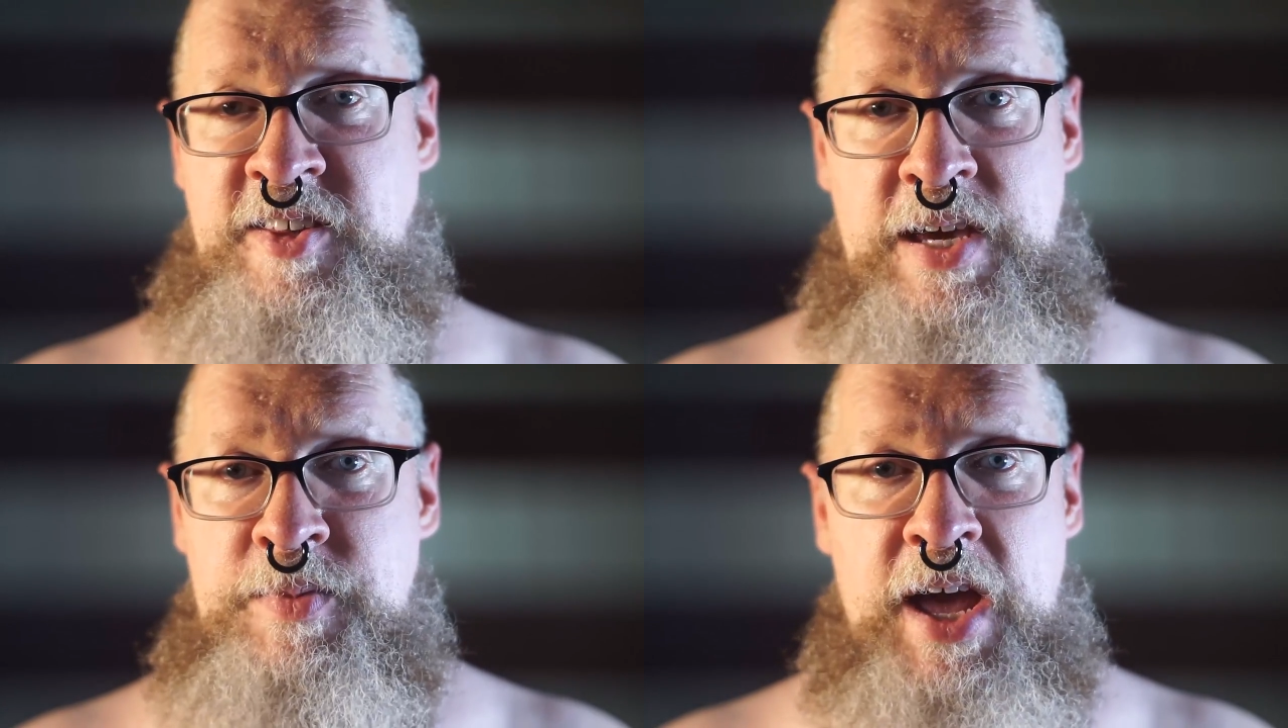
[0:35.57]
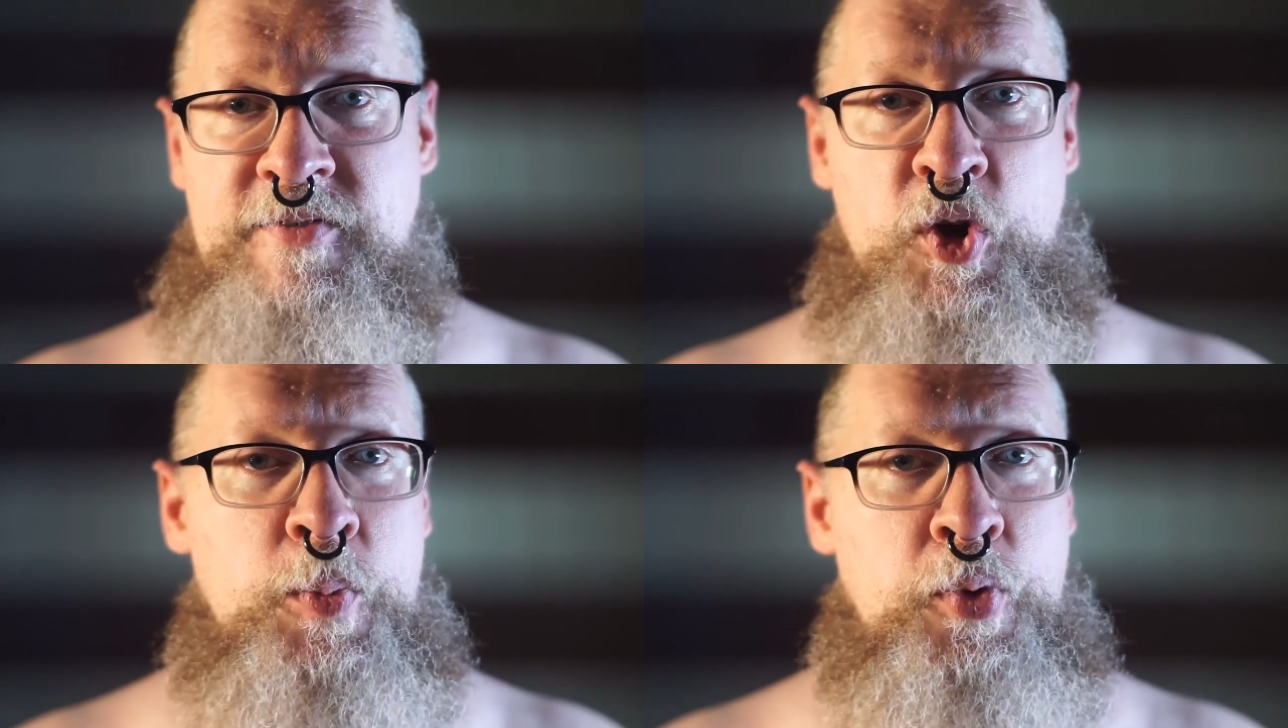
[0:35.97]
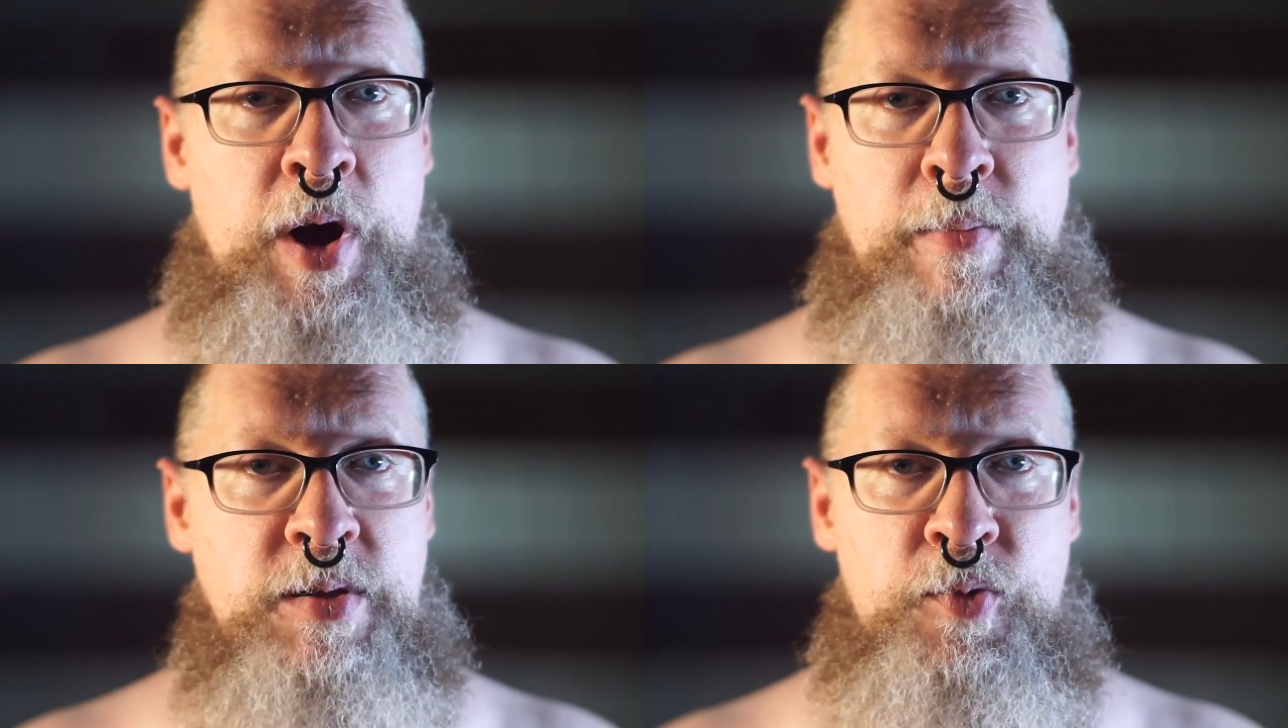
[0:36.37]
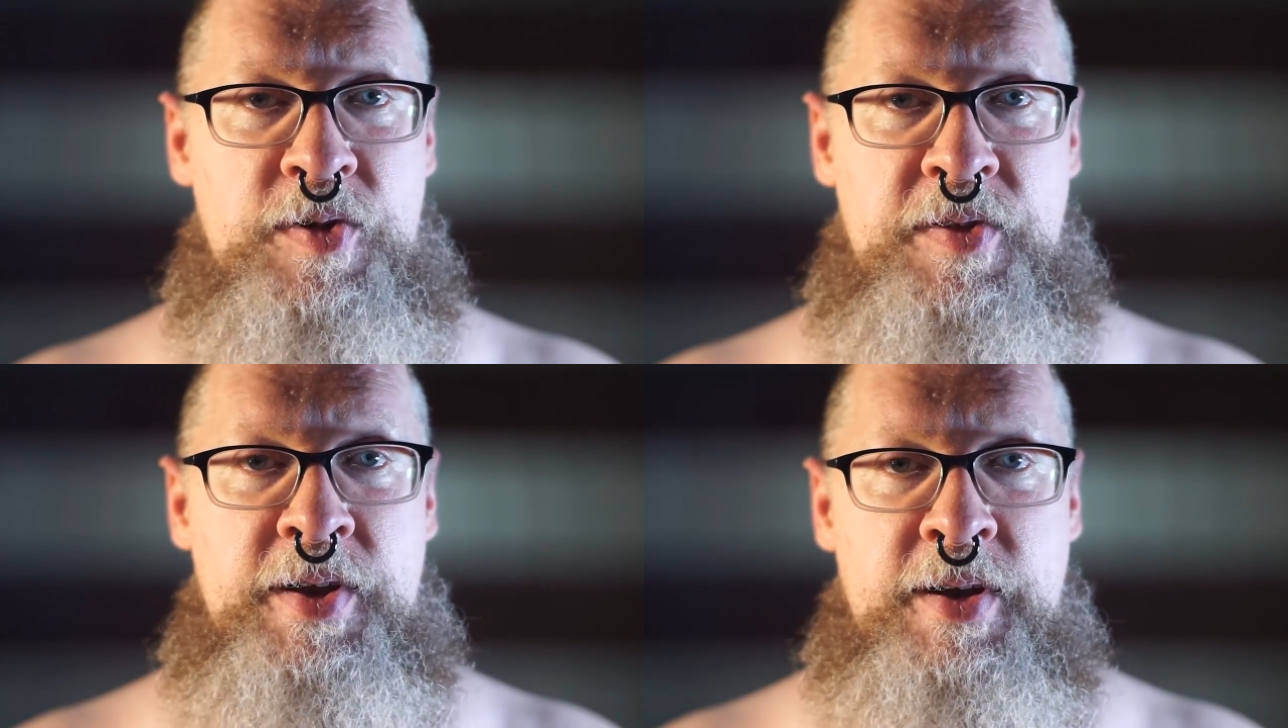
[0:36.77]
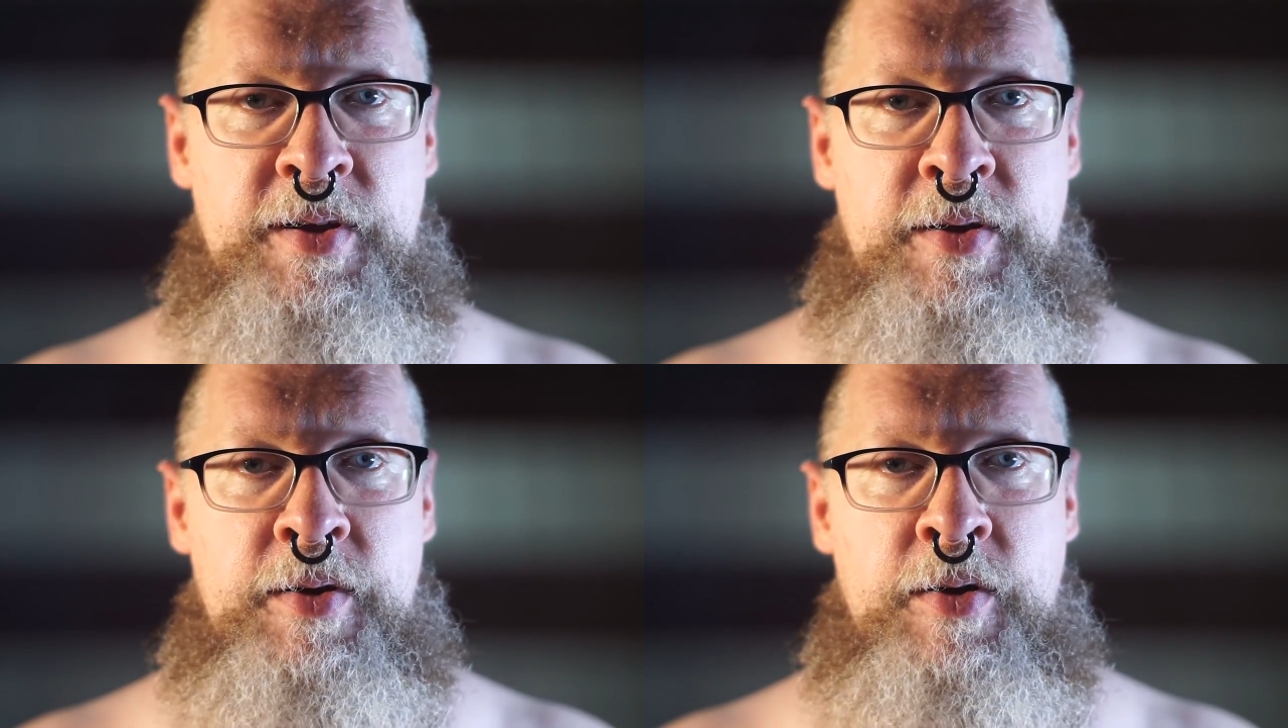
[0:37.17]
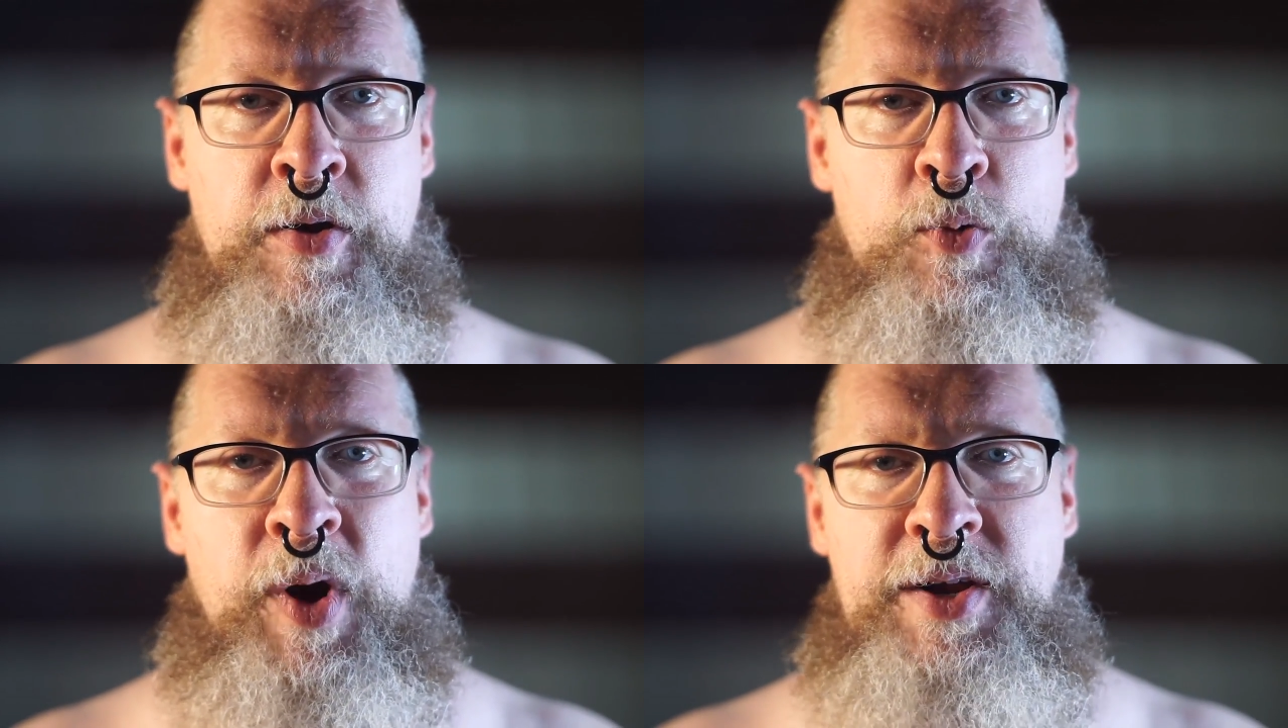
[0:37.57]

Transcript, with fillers: seem to have no problem with it, why